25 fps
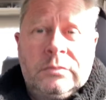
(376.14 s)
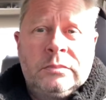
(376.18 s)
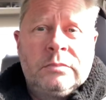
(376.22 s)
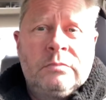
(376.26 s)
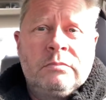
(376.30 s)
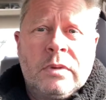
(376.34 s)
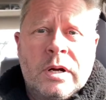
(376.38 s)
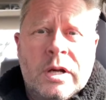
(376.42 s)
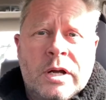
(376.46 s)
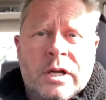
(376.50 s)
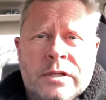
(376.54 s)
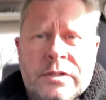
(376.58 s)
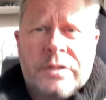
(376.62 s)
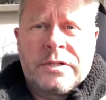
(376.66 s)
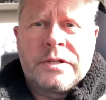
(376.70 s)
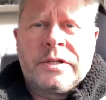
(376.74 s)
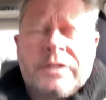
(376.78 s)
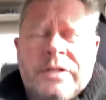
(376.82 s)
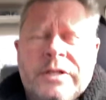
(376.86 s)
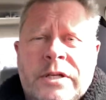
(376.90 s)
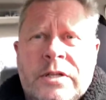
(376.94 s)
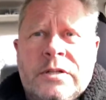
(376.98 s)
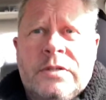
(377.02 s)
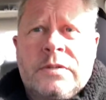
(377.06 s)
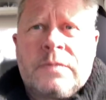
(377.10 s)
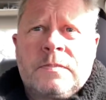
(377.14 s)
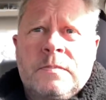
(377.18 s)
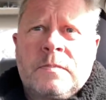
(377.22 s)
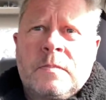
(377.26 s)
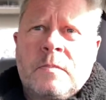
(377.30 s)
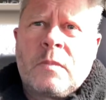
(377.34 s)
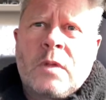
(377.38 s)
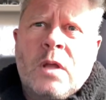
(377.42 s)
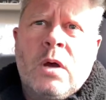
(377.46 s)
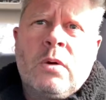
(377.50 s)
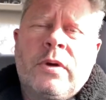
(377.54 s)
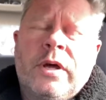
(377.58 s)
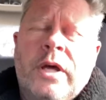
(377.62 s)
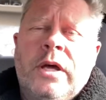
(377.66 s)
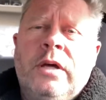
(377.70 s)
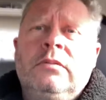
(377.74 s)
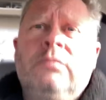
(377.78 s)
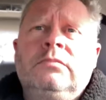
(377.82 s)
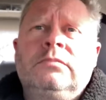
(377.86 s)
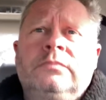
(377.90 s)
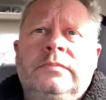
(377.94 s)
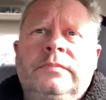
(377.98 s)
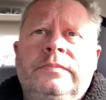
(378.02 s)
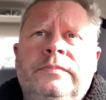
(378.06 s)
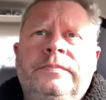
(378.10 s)
because of this. Okay,
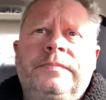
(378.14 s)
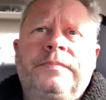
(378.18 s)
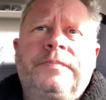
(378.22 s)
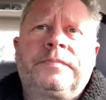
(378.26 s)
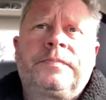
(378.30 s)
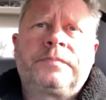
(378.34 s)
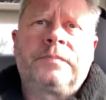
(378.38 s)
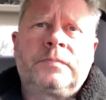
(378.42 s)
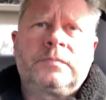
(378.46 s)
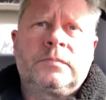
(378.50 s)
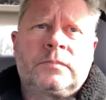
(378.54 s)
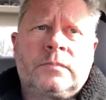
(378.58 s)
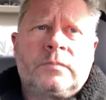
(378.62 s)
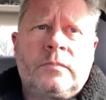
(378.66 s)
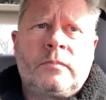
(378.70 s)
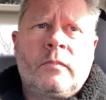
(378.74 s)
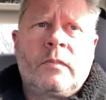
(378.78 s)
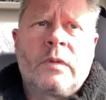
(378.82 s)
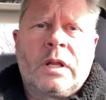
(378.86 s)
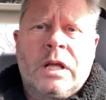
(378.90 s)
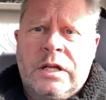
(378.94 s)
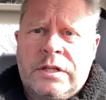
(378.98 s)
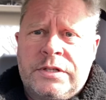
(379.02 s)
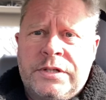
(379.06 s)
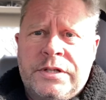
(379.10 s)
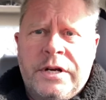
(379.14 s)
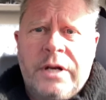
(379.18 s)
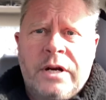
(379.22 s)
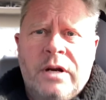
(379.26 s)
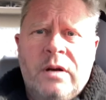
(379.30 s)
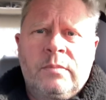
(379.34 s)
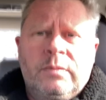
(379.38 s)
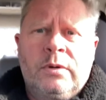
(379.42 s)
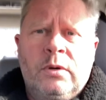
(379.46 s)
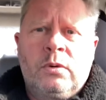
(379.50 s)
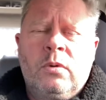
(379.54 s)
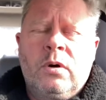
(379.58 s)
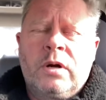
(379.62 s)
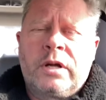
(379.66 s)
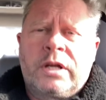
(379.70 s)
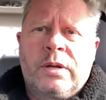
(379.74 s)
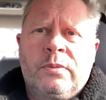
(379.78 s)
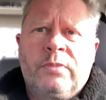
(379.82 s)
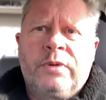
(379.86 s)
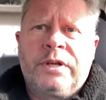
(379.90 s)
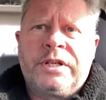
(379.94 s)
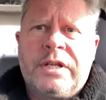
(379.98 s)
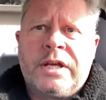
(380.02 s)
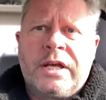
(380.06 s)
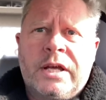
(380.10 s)
that's terrible. What can
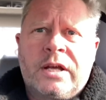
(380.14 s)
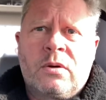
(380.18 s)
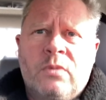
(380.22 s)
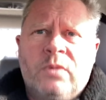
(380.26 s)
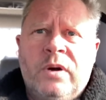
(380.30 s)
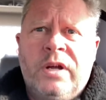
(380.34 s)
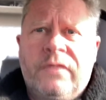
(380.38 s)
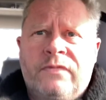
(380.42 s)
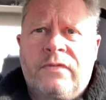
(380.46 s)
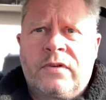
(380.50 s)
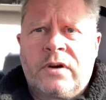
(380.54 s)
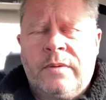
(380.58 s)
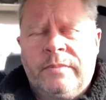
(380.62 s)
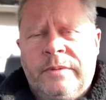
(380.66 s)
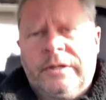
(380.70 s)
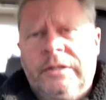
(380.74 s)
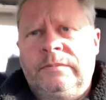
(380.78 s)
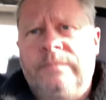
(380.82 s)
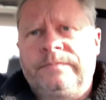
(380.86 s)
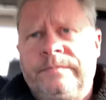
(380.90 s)
we take away from it?